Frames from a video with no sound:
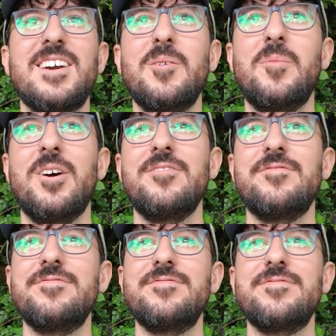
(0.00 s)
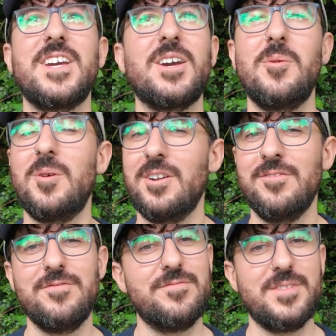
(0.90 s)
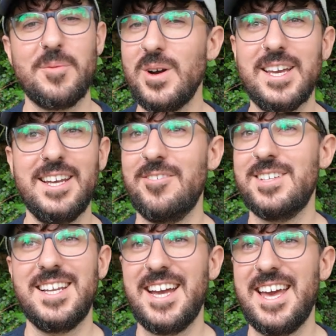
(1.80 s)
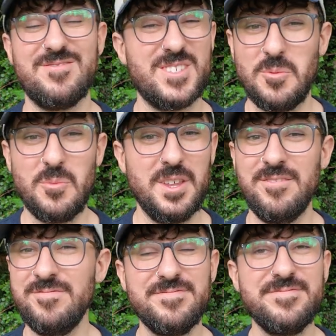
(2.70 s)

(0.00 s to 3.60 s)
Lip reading: Come on. I'm waiting here until I get something.